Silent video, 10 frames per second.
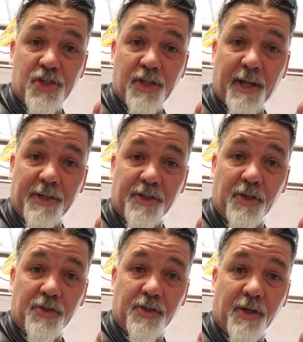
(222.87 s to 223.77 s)
and it
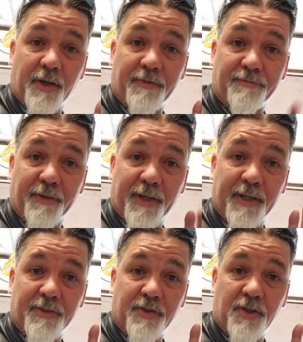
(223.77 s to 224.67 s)
turns on, flick
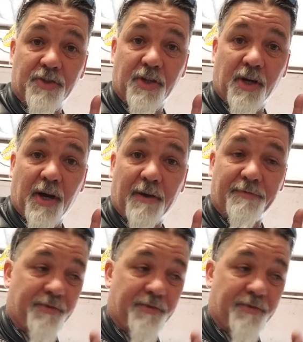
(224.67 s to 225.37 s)
it, turns it off.